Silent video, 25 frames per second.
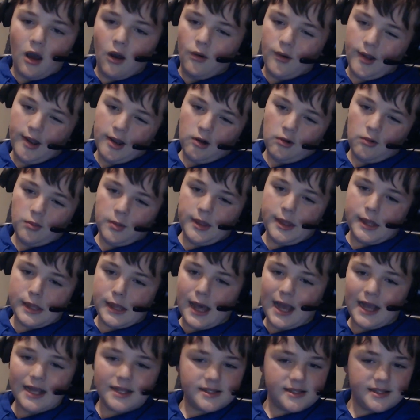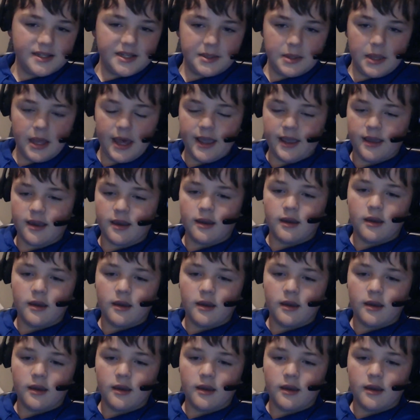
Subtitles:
It only lasted like